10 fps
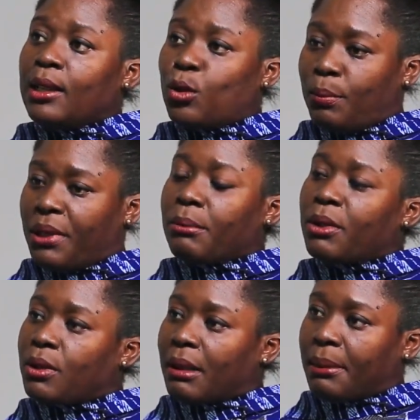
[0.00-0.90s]
to be
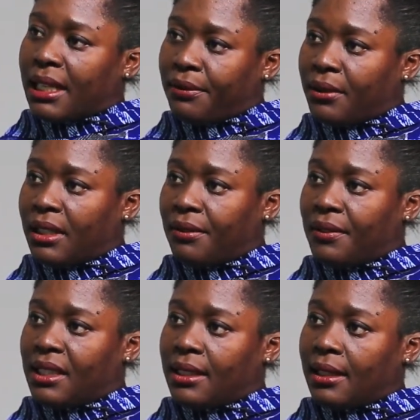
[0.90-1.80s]
able to apply for the
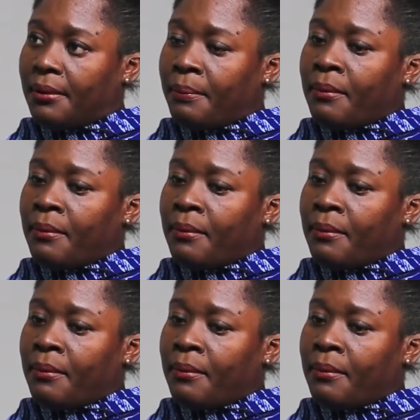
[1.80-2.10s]
visa.